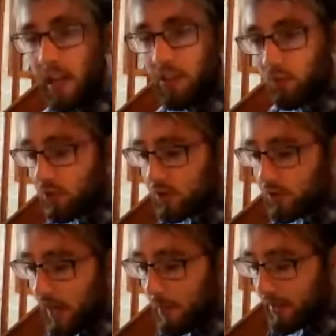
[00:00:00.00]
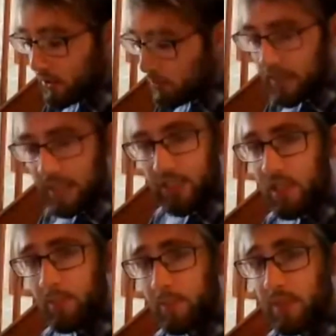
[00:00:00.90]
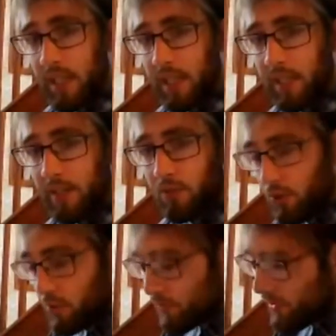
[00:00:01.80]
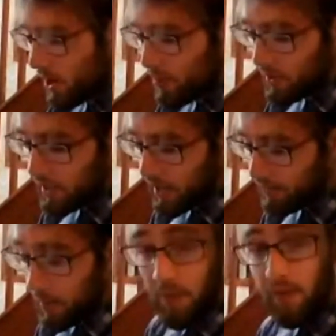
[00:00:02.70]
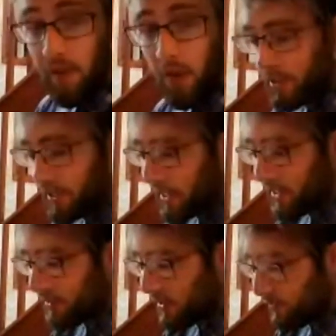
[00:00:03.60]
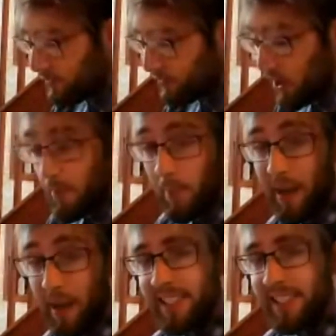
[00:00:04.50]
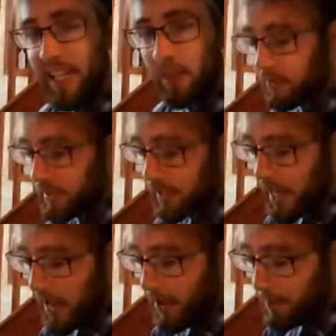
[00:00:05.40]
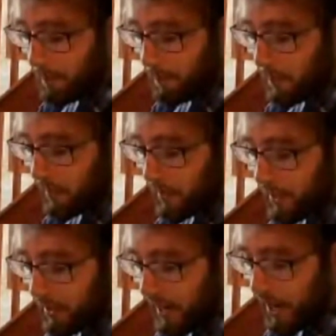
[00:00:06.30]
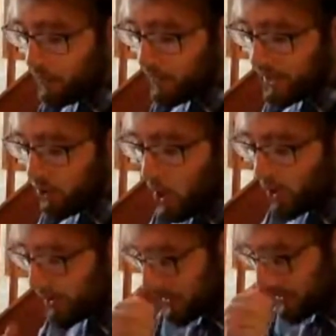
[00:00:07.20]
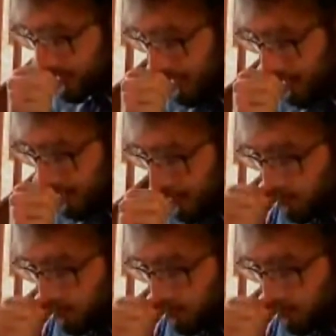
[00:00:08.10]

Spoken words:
Whereas Rhodes Farm had a complete treatment. You had group therapy, you had family therapy, you had the therapy by yourself. It kind of re-taught you things again.